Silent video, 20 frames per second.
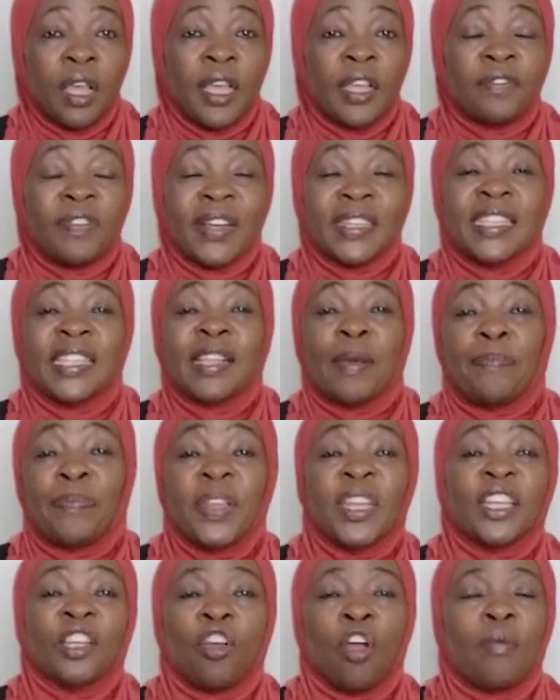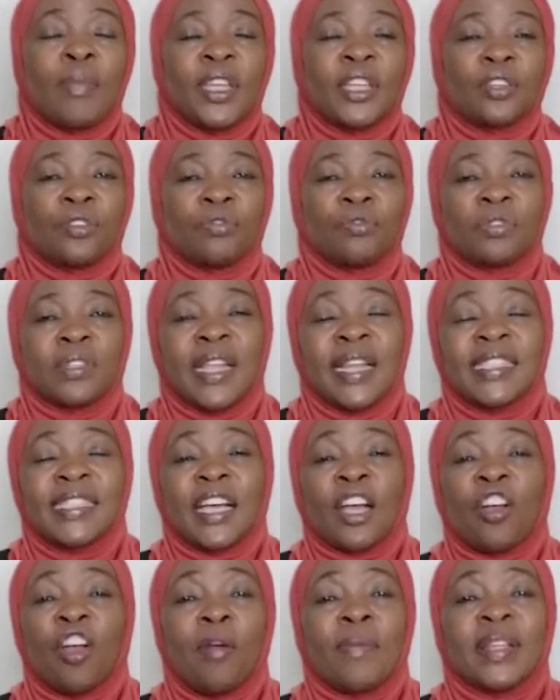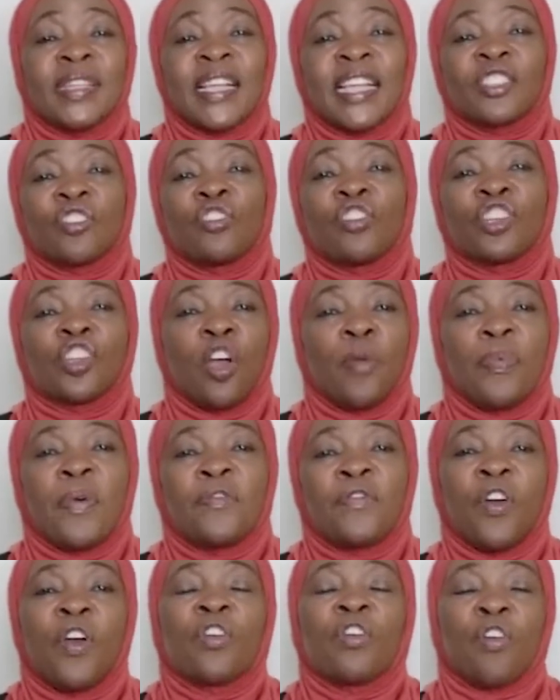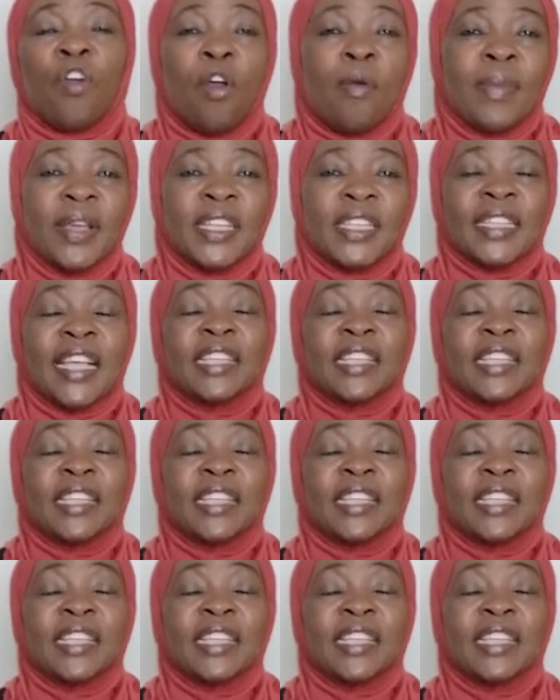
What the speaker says: in fact, in the pinned comment too, there is a comment that's on top of all comments.